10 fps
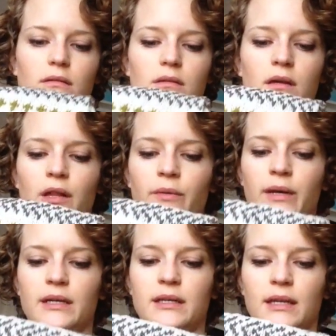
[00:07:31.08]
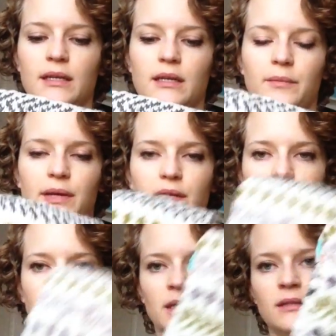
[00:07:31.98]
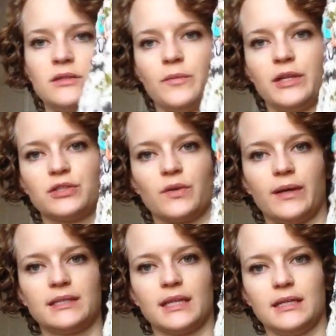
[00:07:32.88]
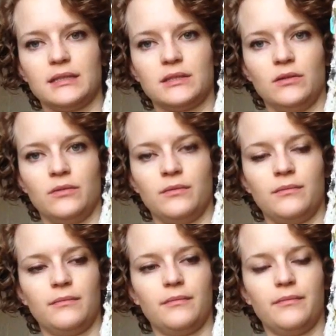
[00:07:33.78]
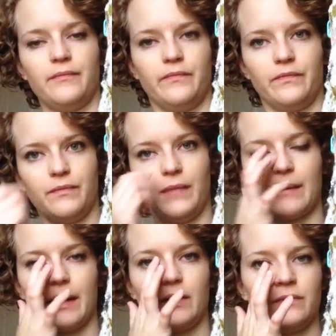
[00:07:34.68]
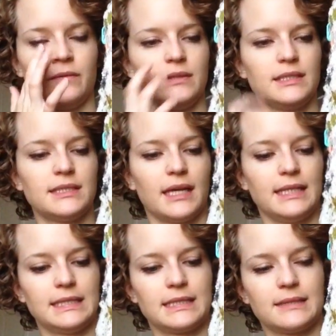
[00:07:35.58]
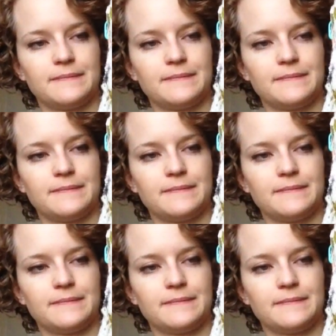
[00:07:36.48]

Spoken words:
colorwork didn't appeal to me so much, so I decided to make my own designs.